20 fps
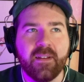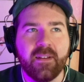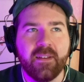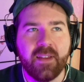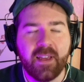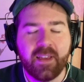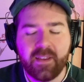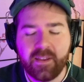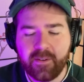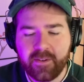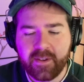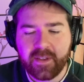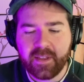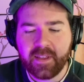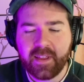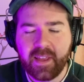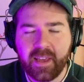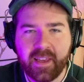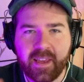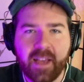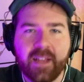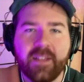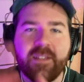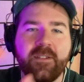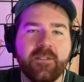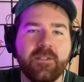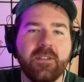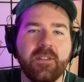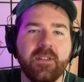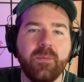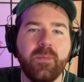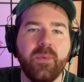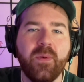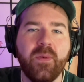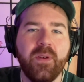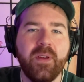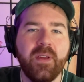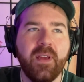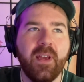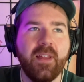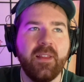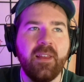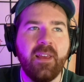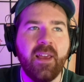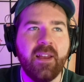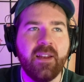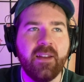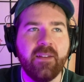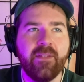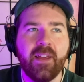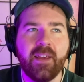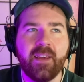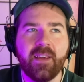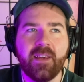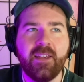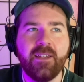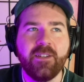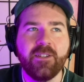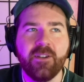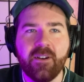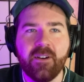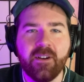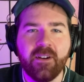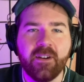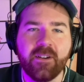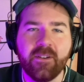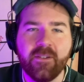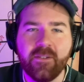that gets you to the point at the end of like each arc